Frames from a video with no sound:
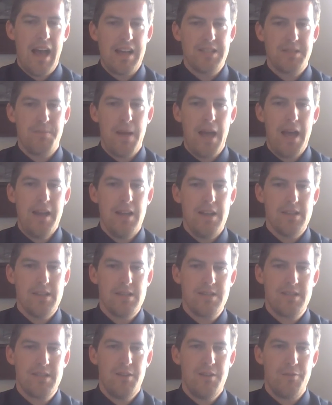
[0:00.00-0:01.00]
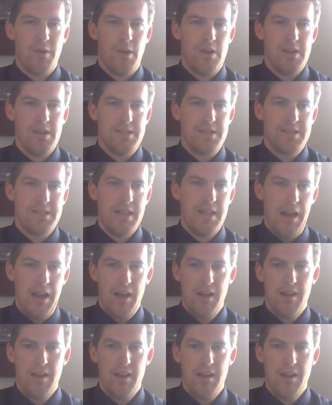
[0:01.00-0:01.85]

as penance for his sin.